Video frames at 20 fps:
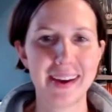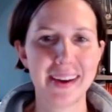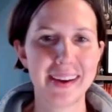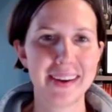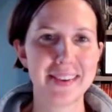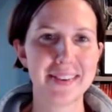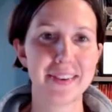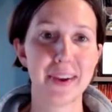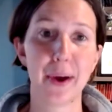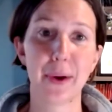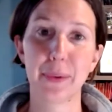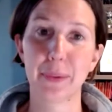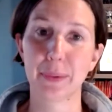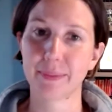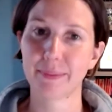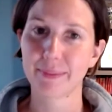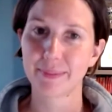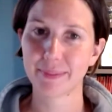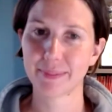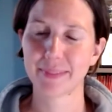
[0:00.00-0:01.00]
So,
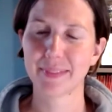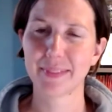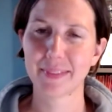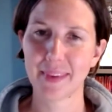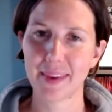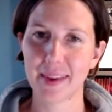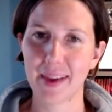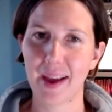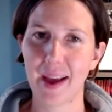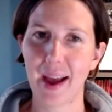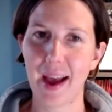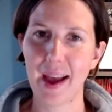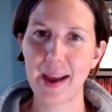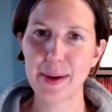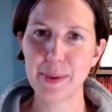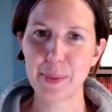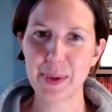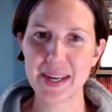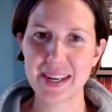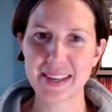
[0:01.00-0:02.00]

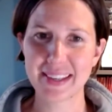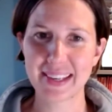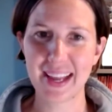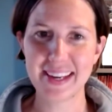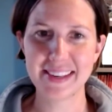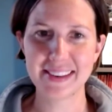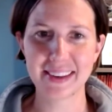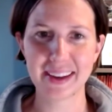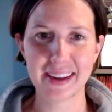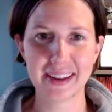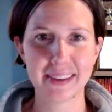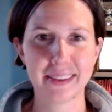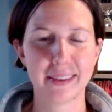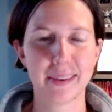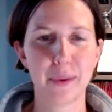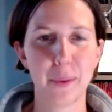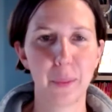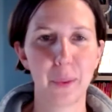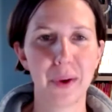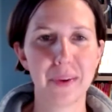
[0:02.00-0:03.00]
8 weeks later,
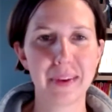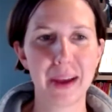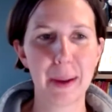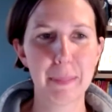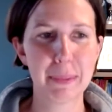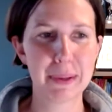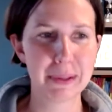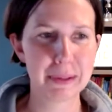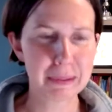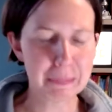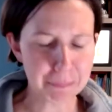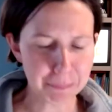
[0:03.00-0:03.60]
what's happened?